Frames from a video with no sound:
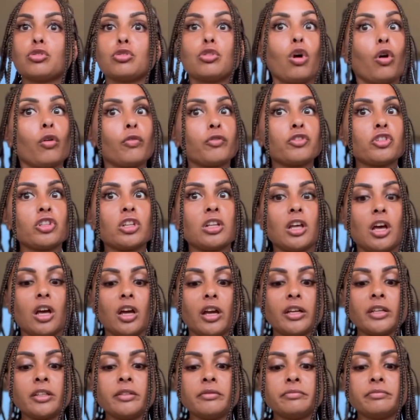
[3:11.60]
of
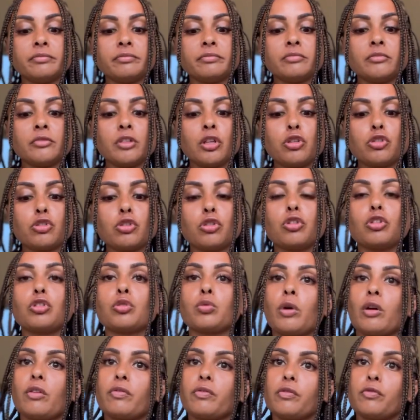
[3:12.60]
July to the
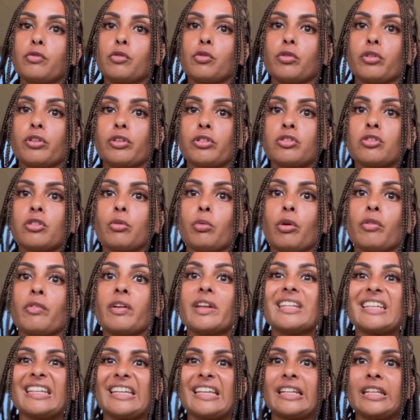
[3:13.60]
12th of August. So we're
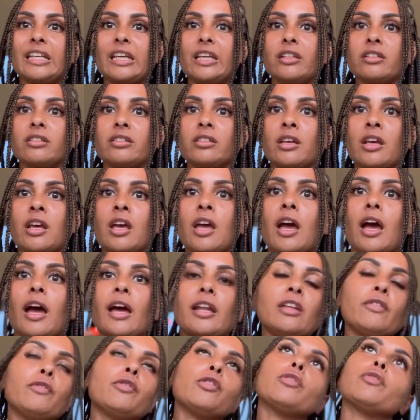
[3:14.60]
already in it. And
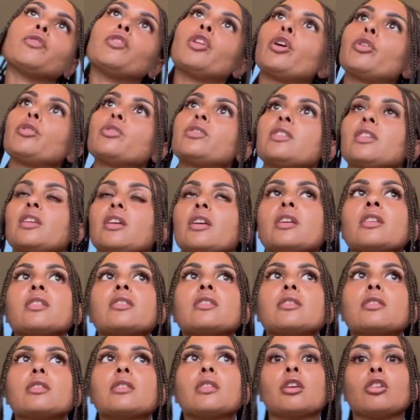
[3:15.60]
if you've noticed
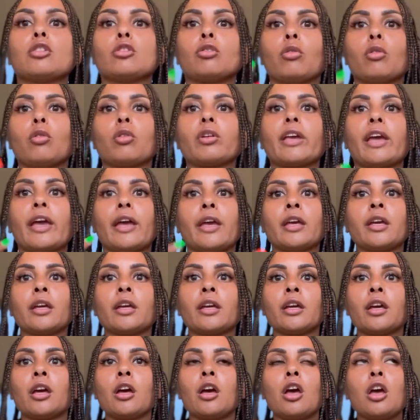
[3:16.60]
that you're
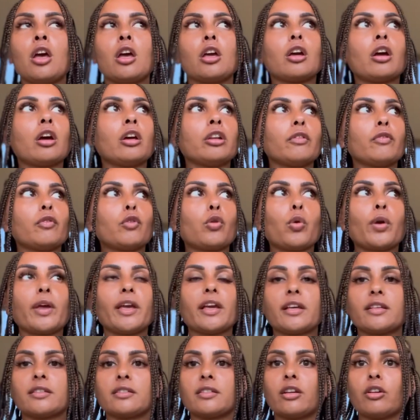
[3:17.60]
getting kind of quick
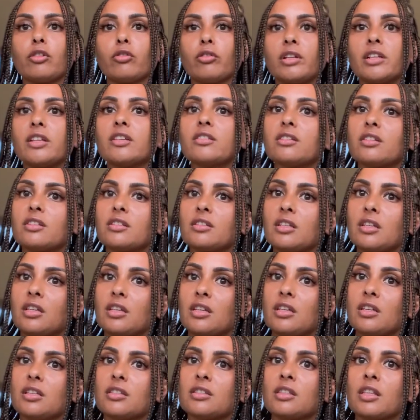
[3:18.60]

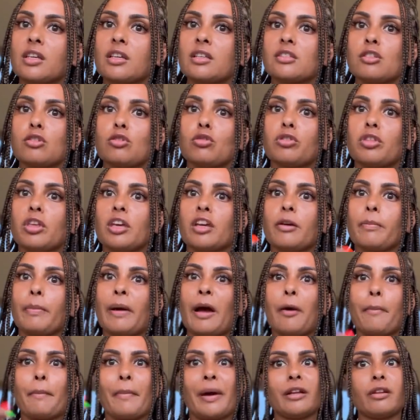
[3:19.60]
synchronicities, things that you think
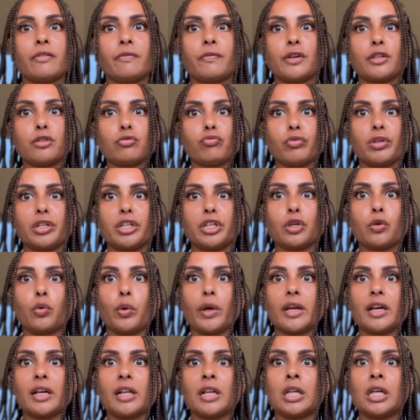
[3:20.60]
about manifest really
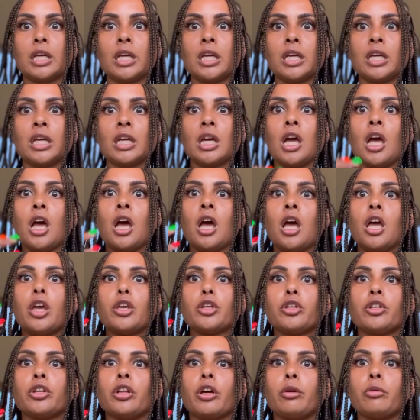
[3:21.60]
quickly,
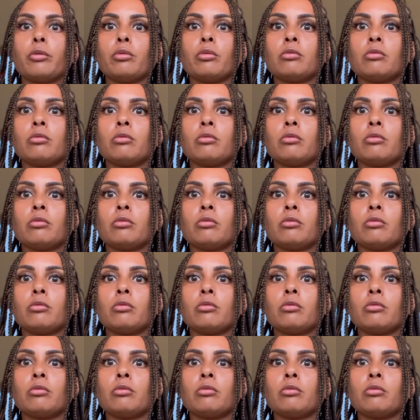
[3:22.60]
you know,